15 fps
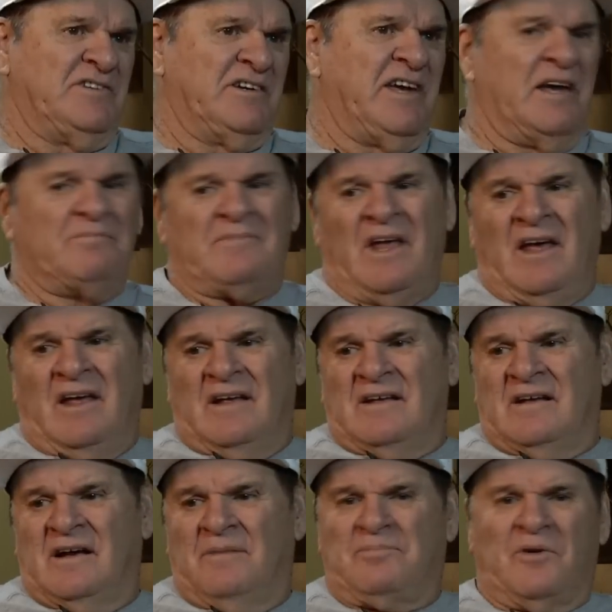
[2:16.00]
You can't
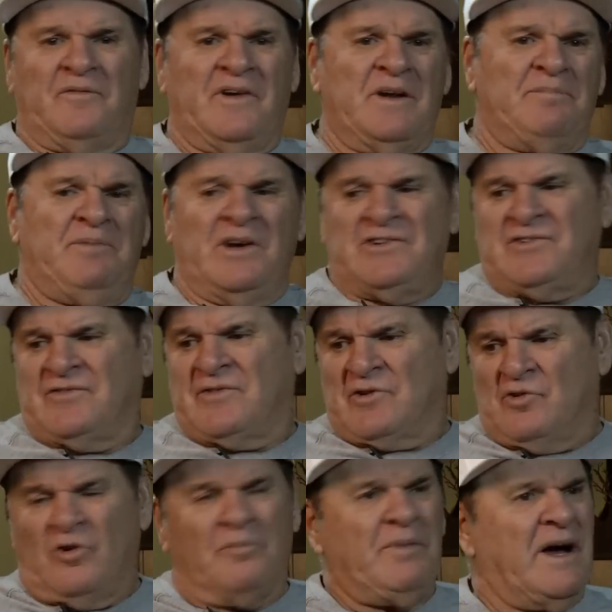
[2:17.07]
prevent a pitcher from
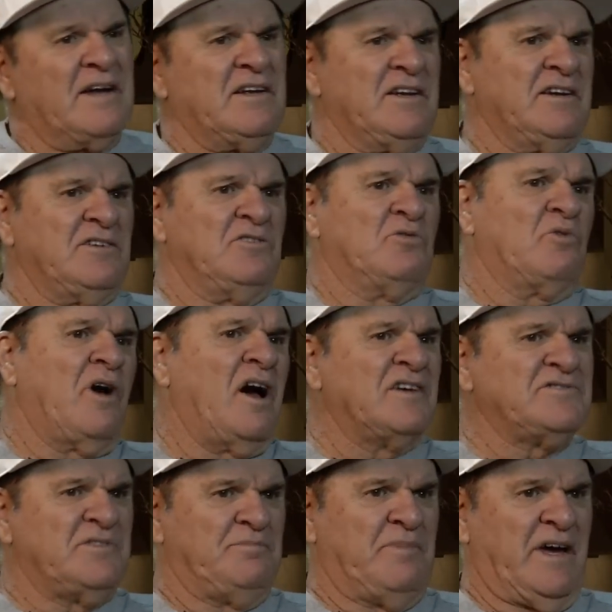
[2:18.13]
going back and getting a
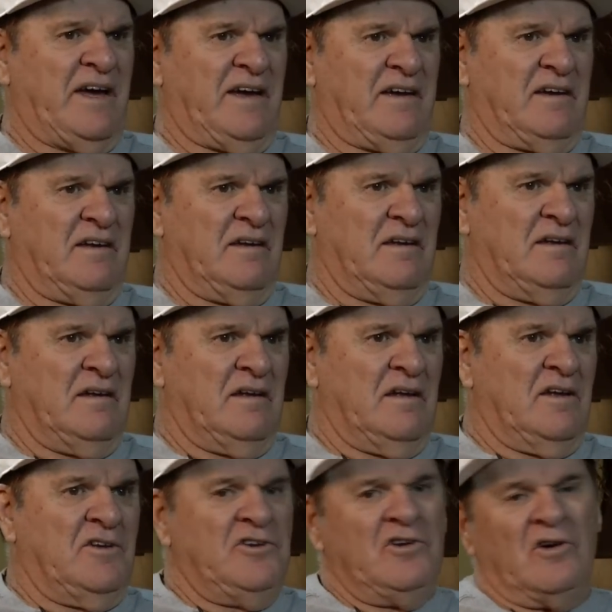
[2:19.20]
rosin bag.
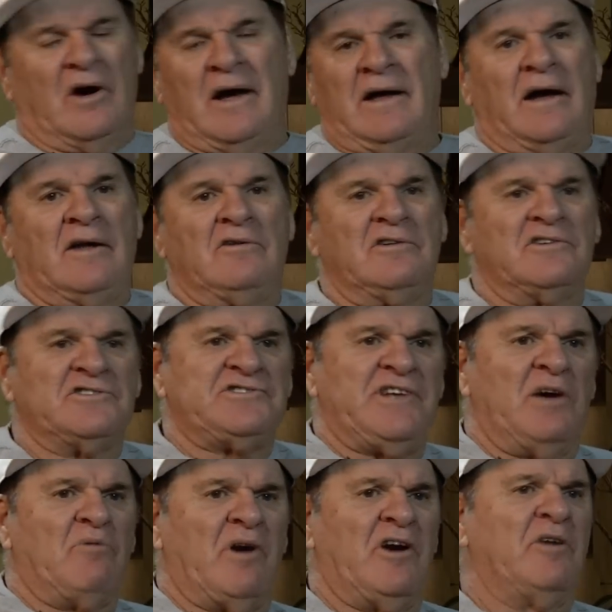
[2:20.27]
You know, I don't
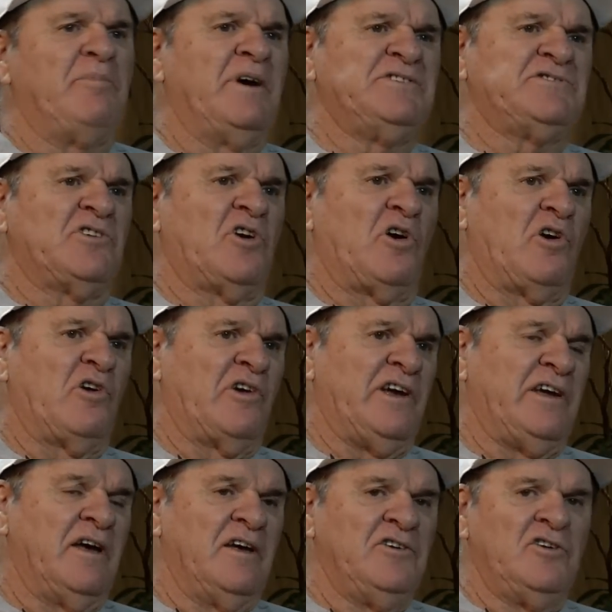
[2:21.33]
understand why everybody's in a hurry.
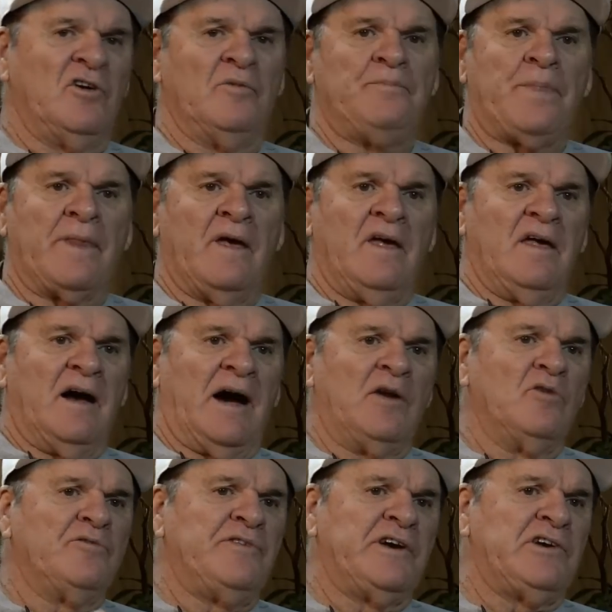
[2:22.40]
You know, I
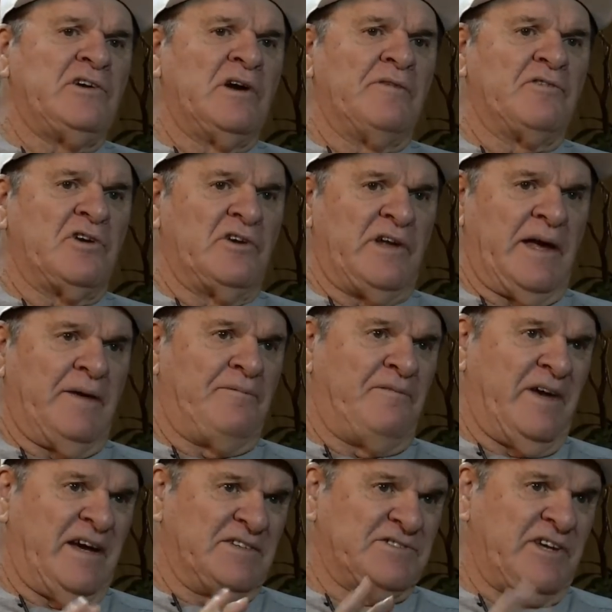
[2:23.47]
don't think you're ever going to have
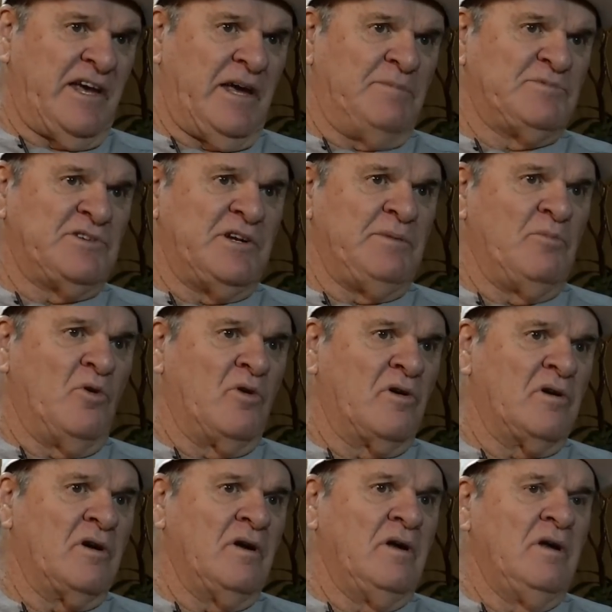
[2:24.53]
fast games anymore
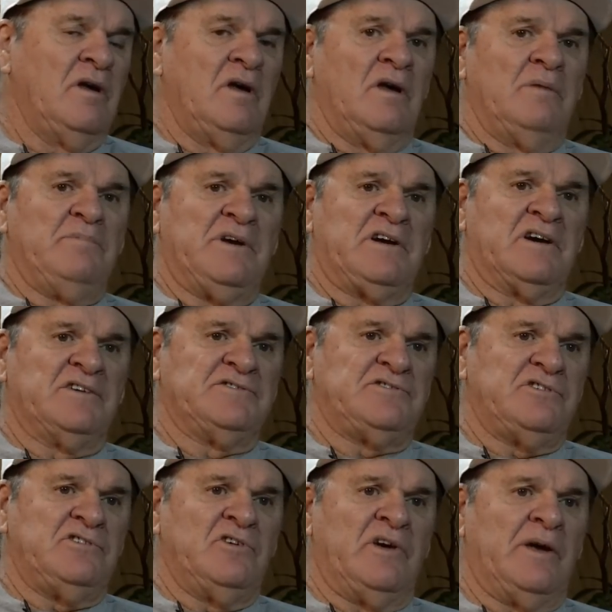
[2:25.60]
because
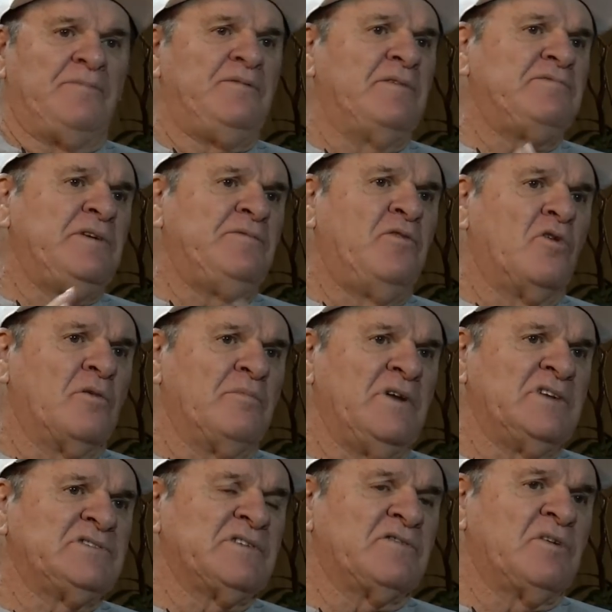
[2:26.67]
you have 54
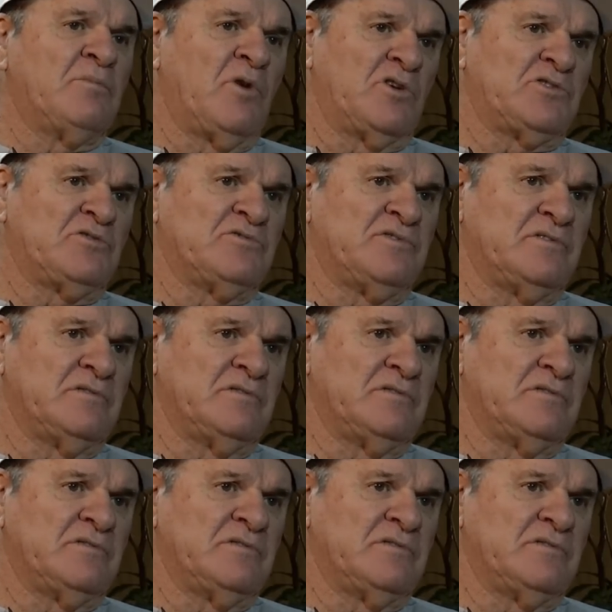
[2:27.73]
minutes of commercials